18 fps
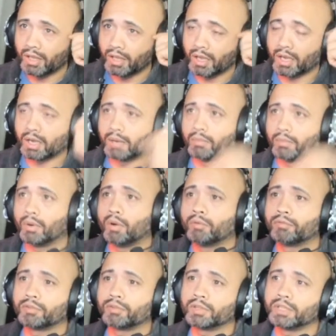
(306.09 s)

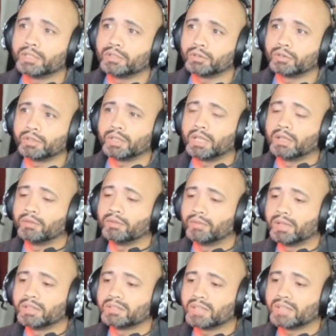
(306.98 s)
Hopefully during the
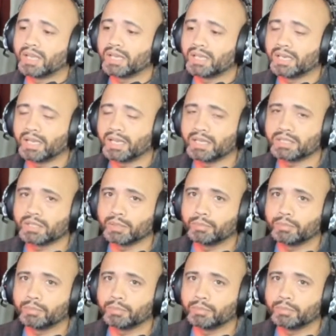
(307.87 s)
events I can actually